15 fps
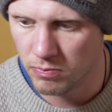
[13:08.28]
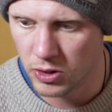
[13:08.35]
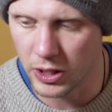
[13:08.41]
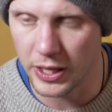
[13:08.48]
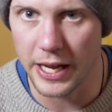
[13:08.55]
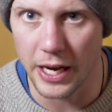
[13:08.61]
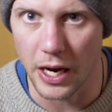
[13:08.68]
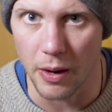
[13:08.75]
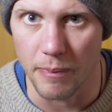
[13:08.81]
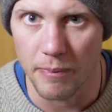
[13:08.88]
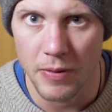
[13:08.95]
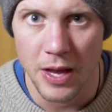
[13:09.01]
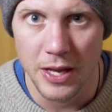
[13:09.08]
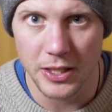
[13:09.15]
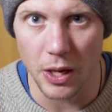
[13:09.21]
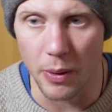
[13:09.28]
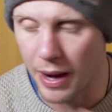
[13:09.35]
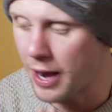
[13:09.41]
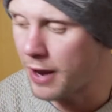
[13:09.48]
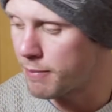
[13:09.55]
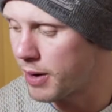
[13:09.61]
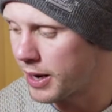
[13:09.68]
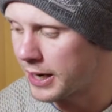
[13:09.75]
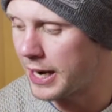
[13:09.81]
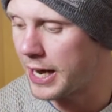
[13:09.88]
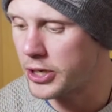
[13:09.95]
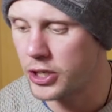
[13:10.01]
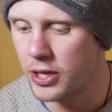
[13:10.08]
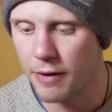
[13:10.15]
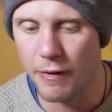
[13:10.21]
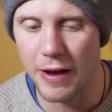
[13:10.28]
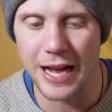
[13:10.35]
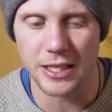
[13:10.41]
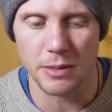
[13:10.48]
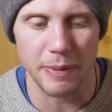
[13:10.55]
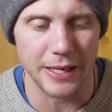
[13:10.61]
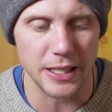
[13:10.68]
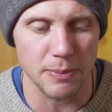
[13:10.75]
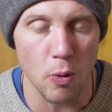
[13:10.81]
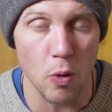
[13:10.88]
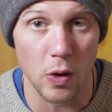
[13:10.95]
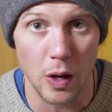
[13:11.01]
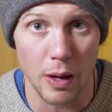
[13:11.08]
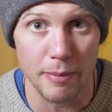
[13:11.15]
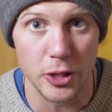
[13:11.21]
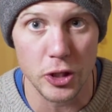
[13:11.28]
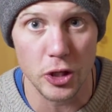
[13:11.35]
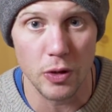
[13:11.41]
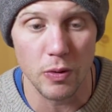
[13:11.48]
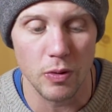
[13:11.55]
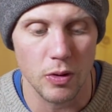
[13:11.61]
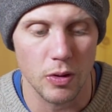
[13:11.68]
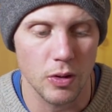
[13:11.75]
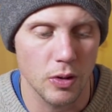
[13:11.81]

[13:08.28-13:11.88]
So there you go. So out of my collection, if I had to pick a sport climbing shoe,